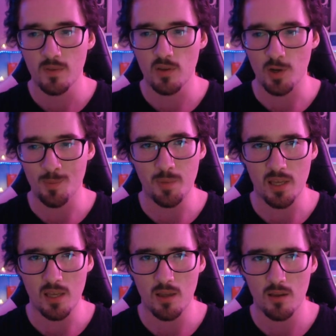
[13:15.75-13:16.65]
gotta
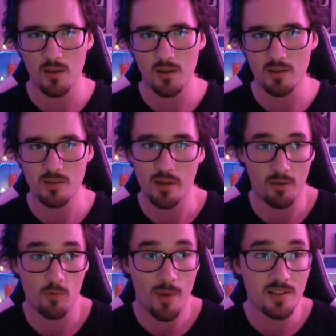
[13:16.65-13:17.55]
be in like
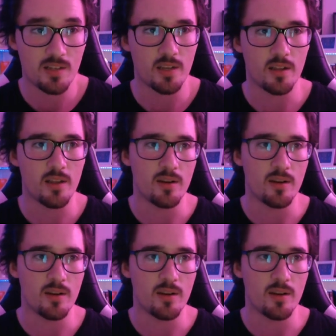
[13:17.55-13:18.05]
romantically